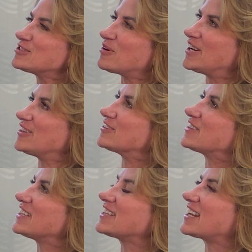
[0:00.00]
one other
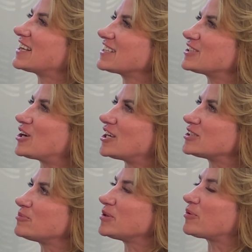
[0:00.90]
thing that I like to
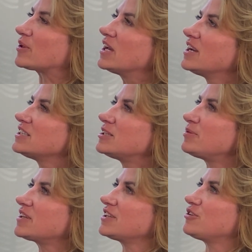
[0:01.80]
caution people.
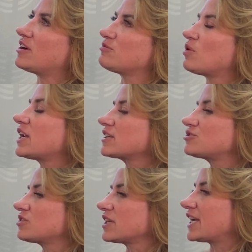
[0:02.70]
Typically, you have one
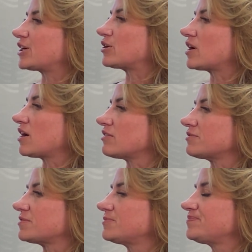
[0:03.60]
extra layer of